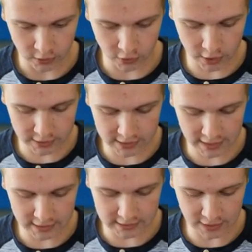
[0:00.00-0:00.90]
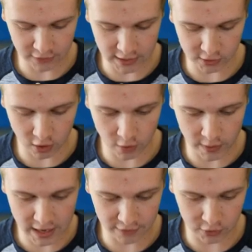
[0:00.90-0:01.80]
30 seconds left, guys. All
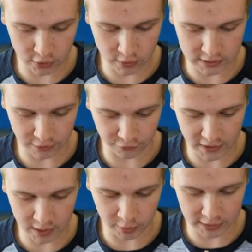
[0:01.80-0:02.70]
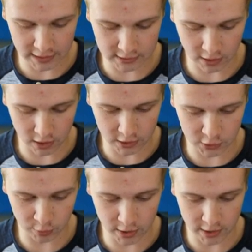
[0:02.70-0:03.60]
we have to do is defend, but that is the
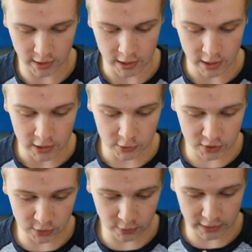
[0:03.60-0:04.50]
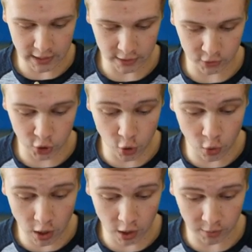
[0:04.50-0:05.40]
hardest part, especially when they got
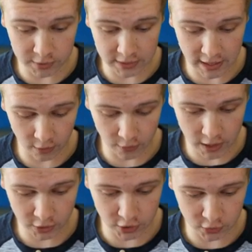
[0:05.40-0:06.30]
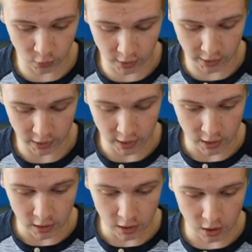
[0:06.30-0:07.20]
two golems now, not just one.
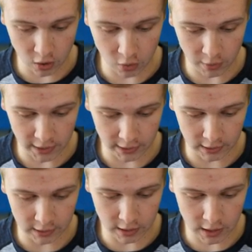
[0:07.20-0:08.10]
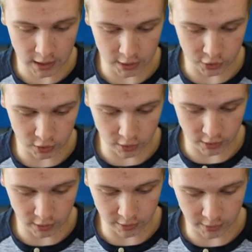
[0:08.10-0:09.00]
Oh my gosh.
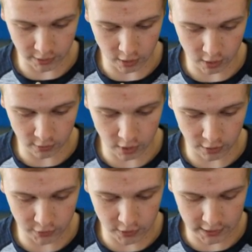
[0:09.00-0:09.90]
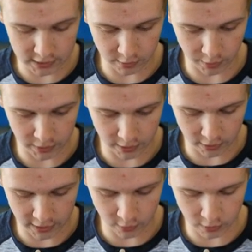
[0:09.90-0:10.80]
All right, come on. All, all you guys come up here.
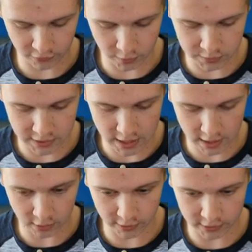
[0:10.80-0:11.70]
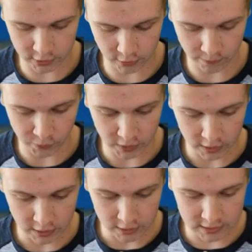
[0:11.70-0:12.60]
Okay, one of them's not going to.
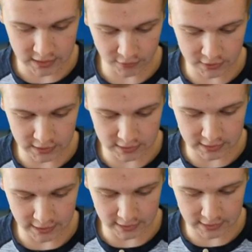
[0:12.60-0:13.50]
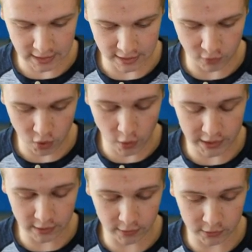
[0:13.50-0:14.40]
17 seconds. I have no
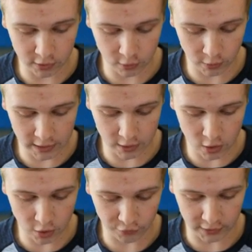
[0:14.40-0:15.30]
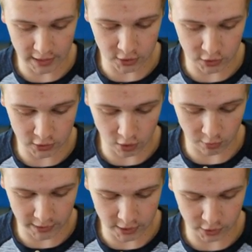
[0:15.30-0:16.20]
idea what to do. We're getting notifications. Oh
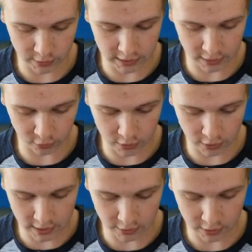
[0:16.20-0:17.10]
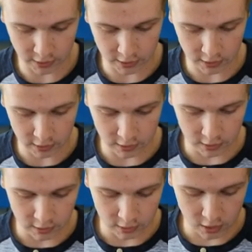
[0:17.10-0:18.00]
my gosh, we are we going to get three crowned?
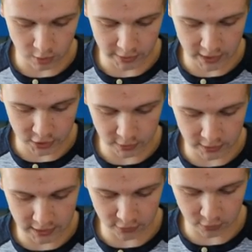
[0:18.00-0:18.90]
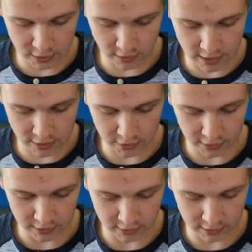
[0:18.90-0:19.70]
Oh my gosh, we are we going to get three crowned?